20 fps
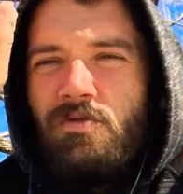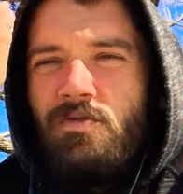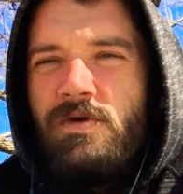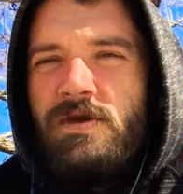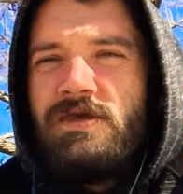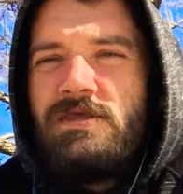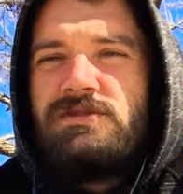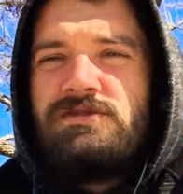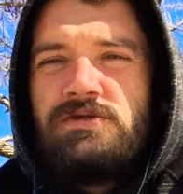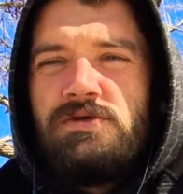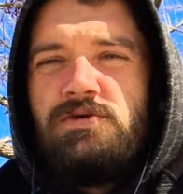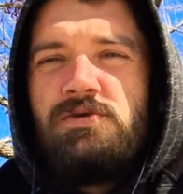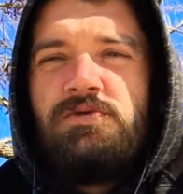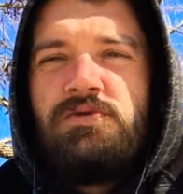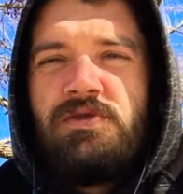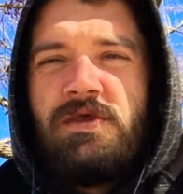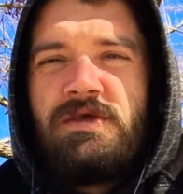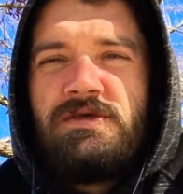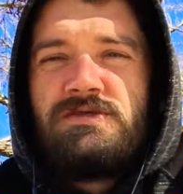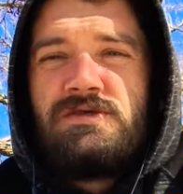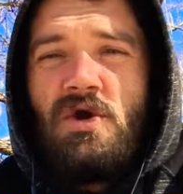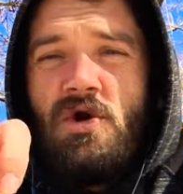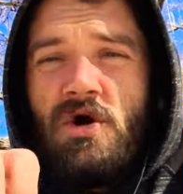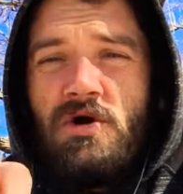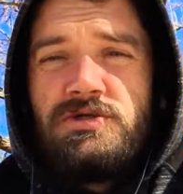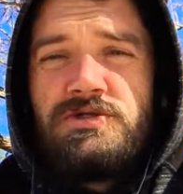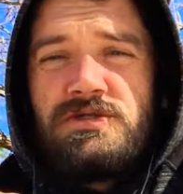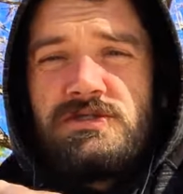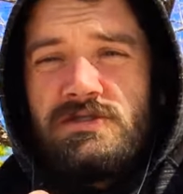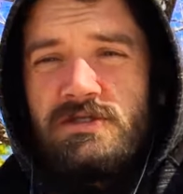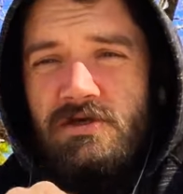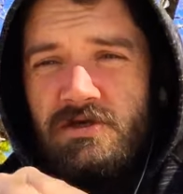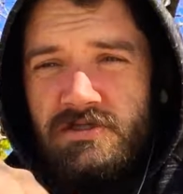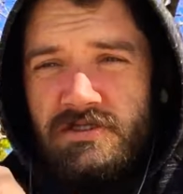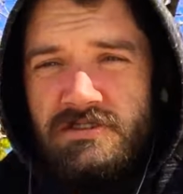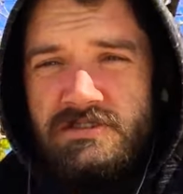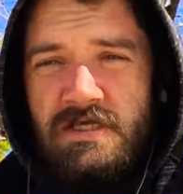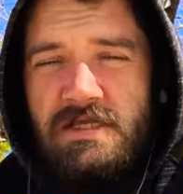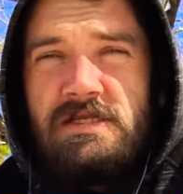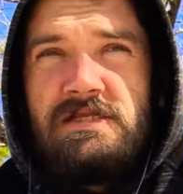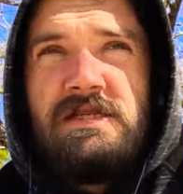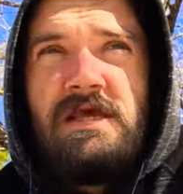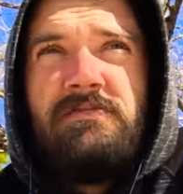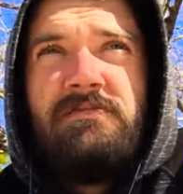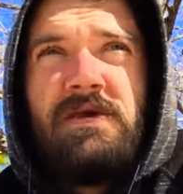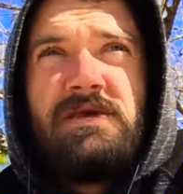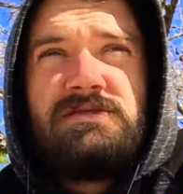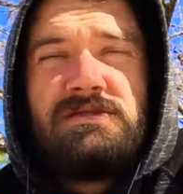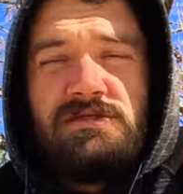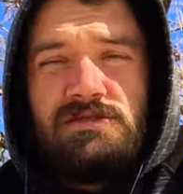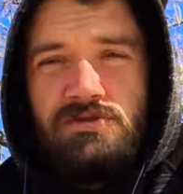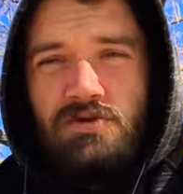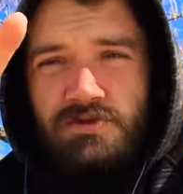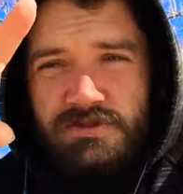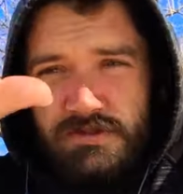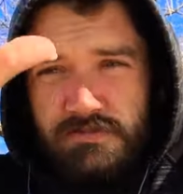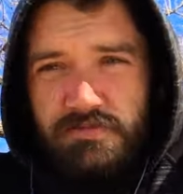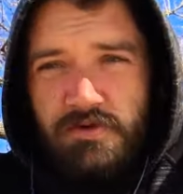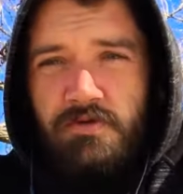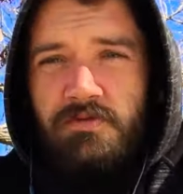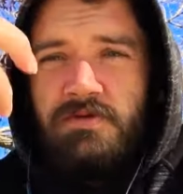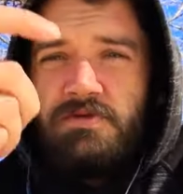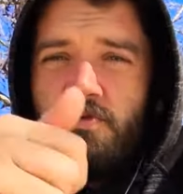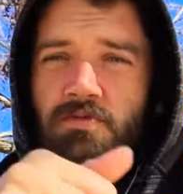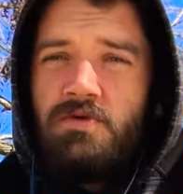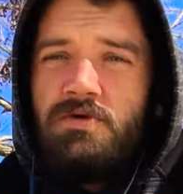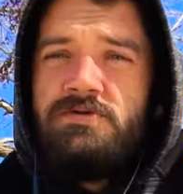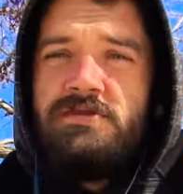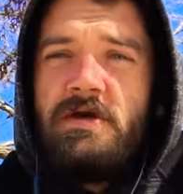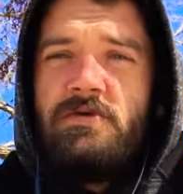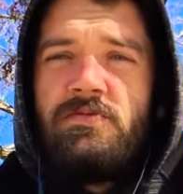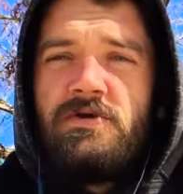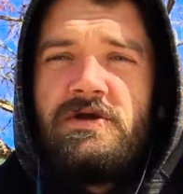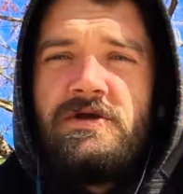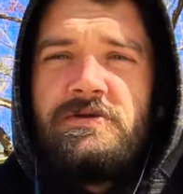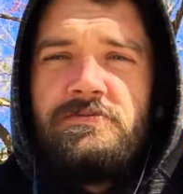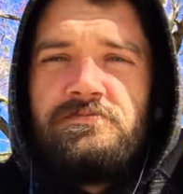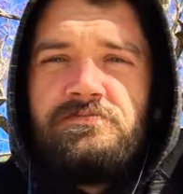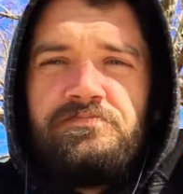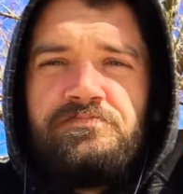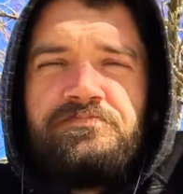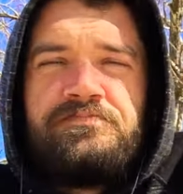We can do things consciously on a day-to-day basis towards improving the world that we're in.